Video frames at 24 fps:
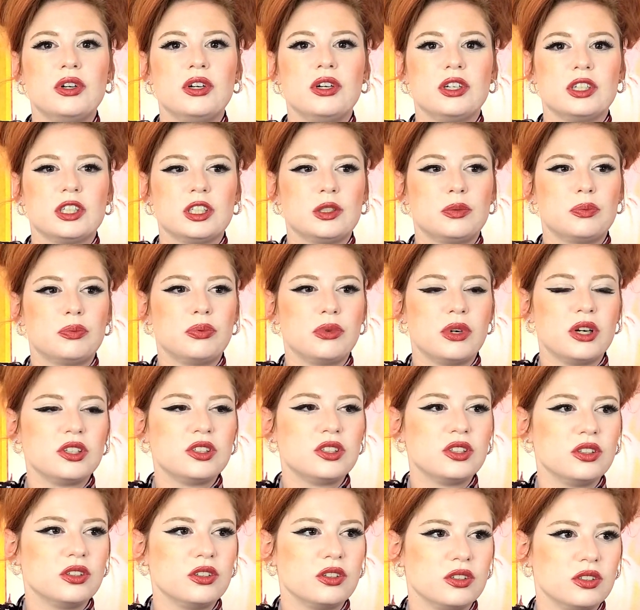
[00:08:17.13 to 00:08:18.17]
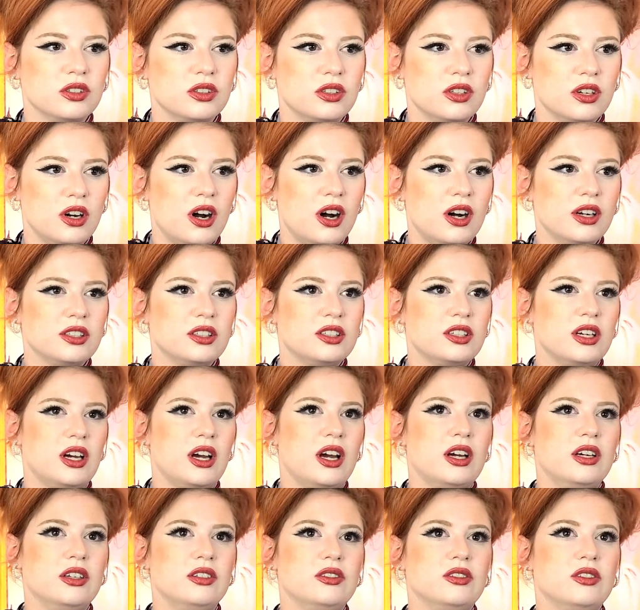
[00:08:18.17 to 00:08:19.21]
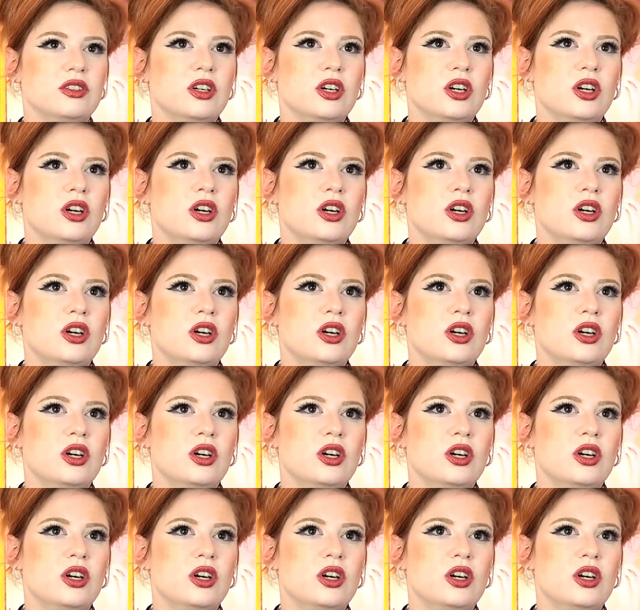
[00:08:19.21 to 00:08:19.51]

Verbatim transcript: and expressing their thoughts as